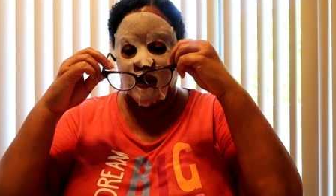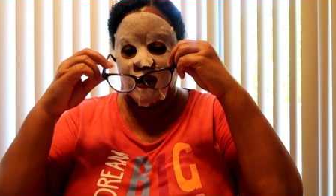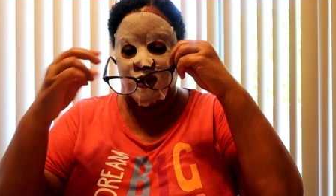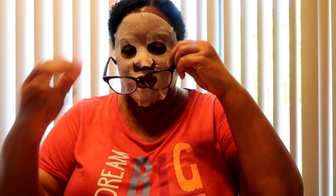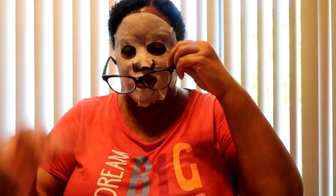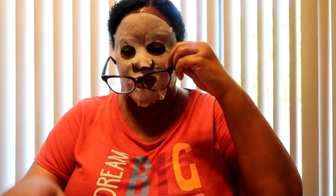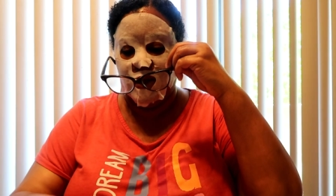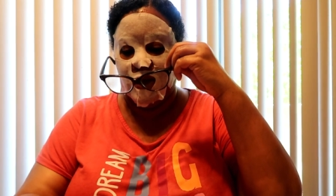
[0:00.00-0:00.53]
like
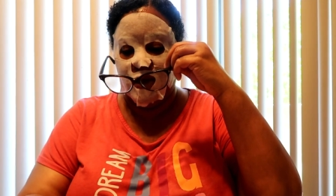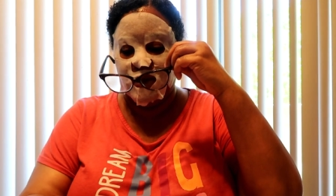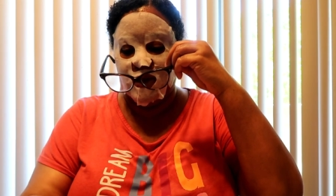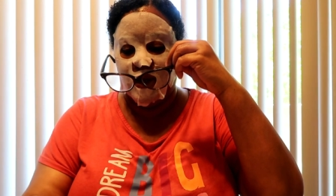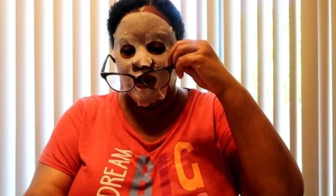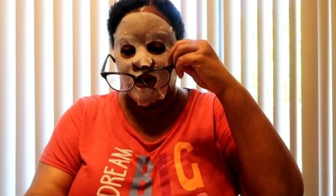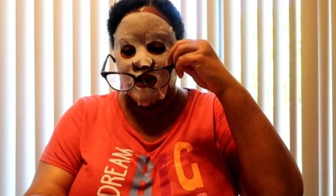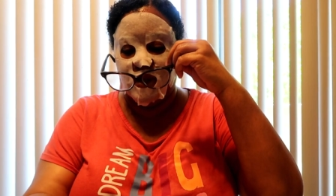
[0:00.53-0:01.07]
this, y'all,
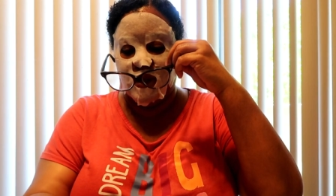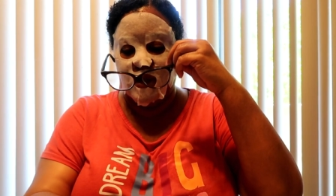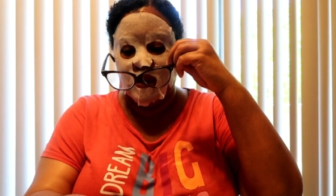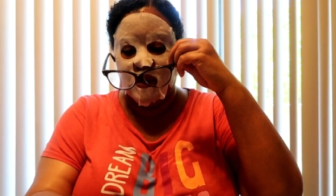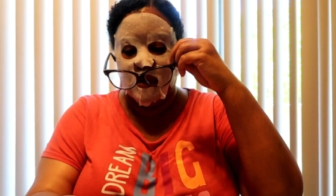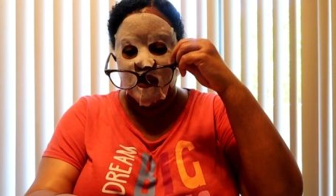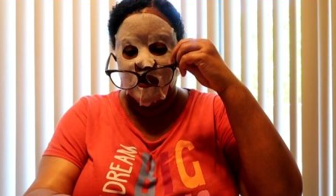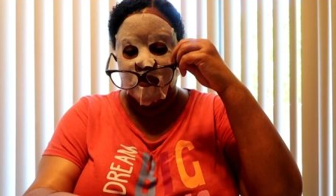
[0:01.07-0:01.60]
so I can see
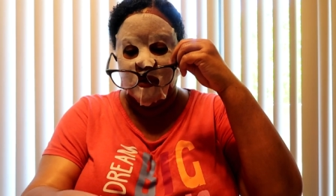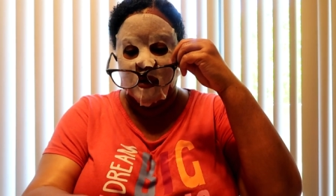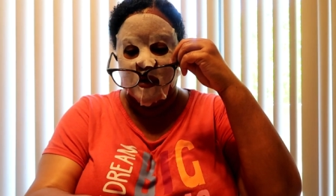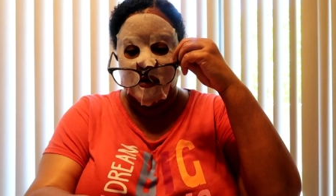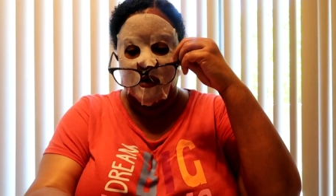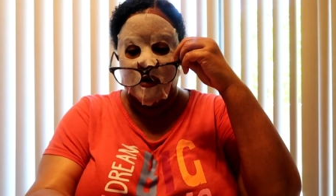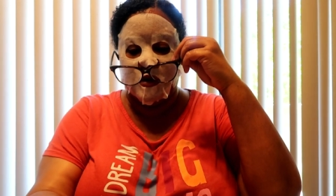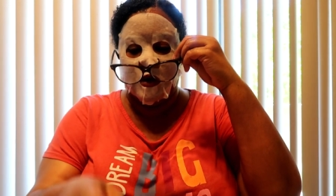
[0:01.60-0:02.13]
it a little bit,
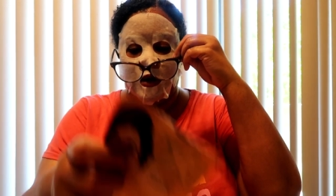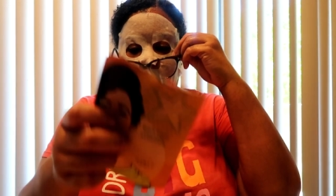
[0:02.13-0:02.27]
because